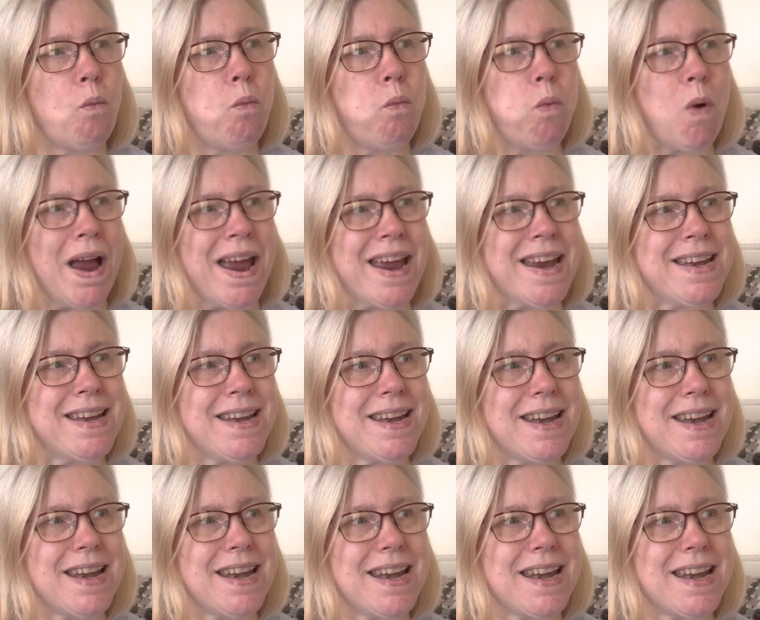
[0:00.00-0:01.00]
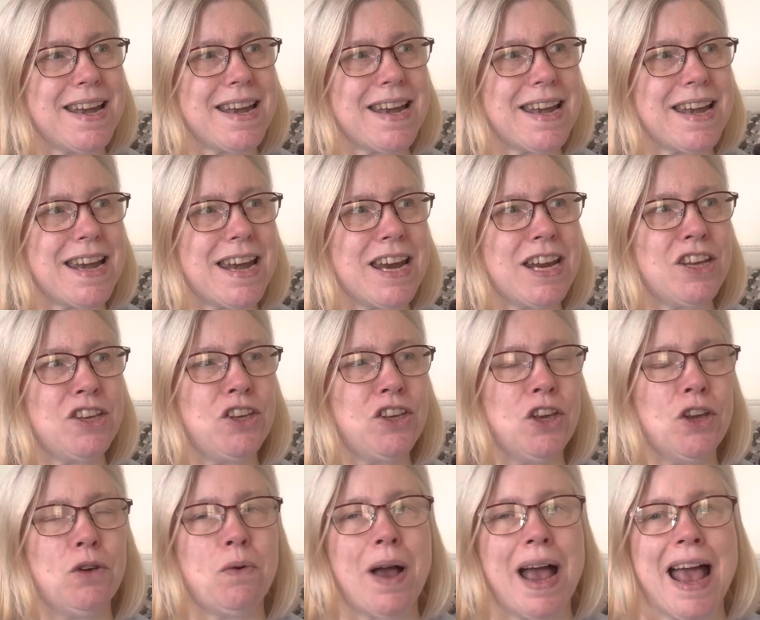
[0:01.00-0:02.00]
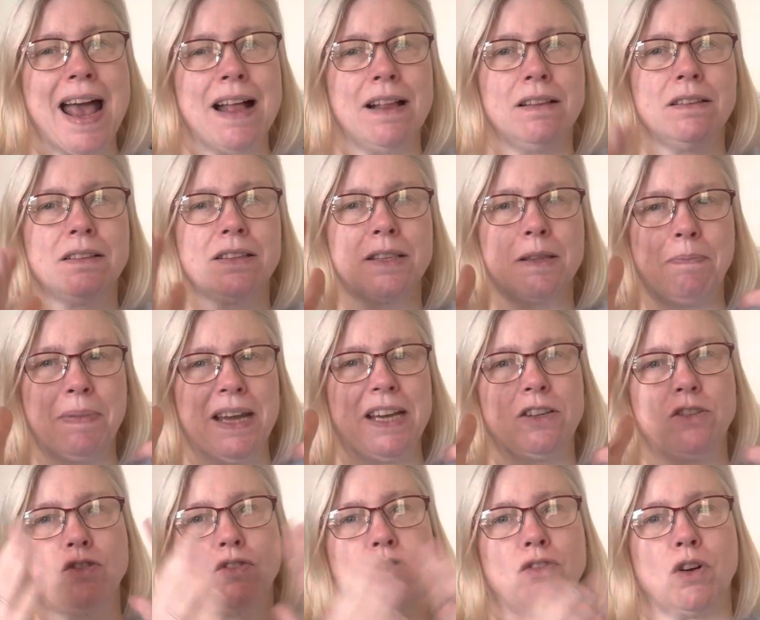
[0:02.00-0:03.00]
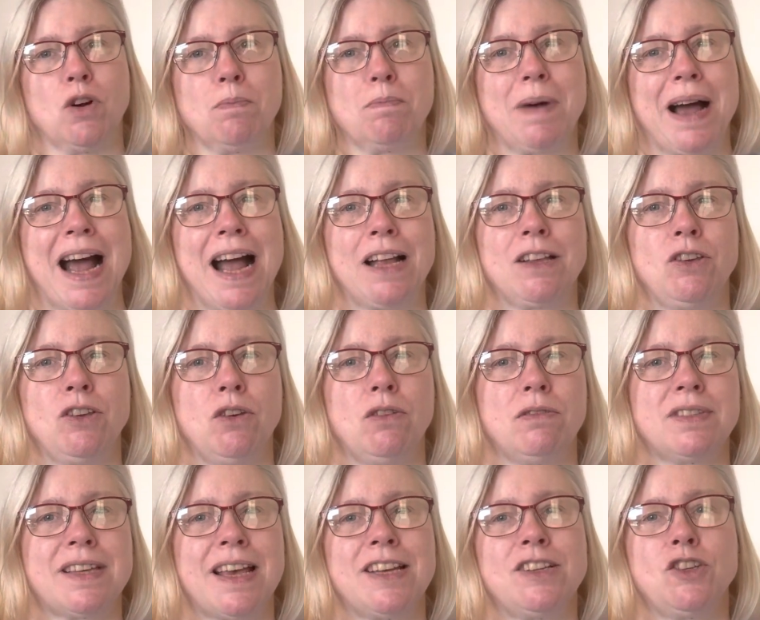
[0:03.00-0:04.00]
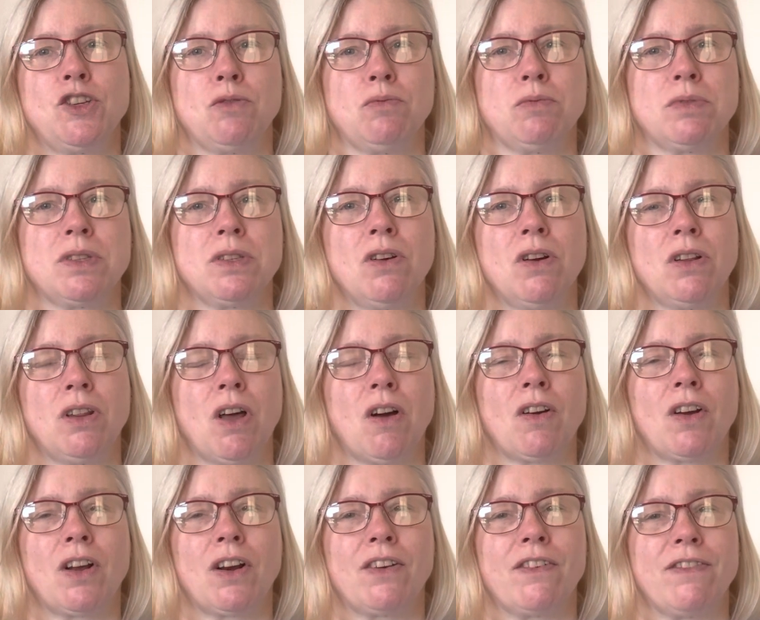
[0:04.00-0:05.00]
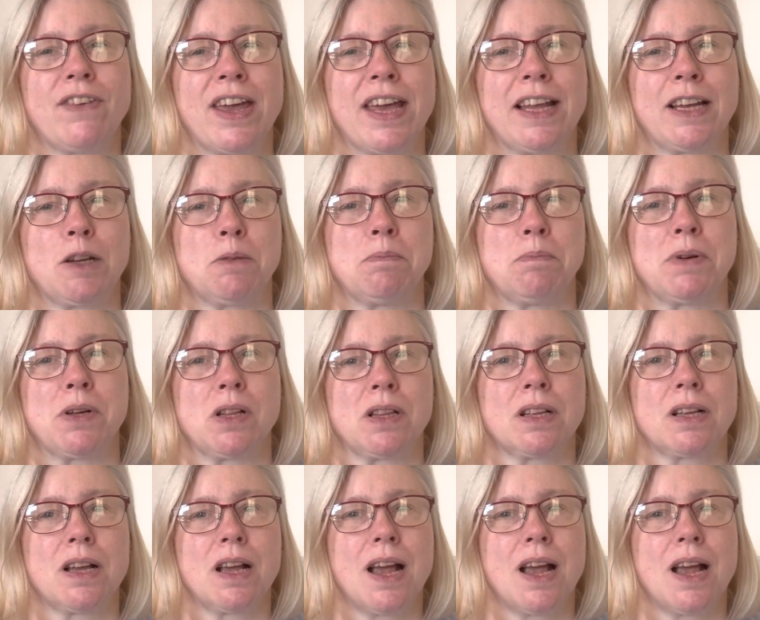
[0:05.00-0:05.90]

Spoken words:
When you held the picture up and you said she was no longer available,